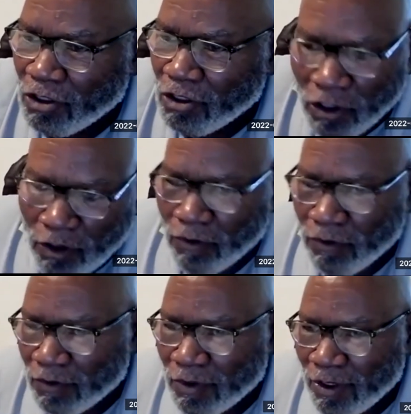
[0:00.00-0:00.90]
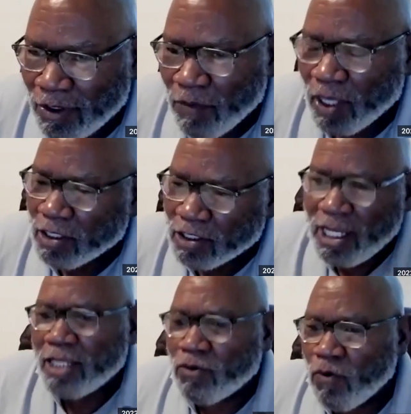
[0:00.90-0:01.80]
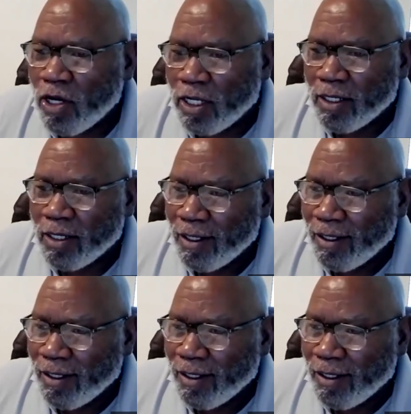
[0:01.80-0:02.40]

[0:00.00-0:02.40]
to you, because guess what?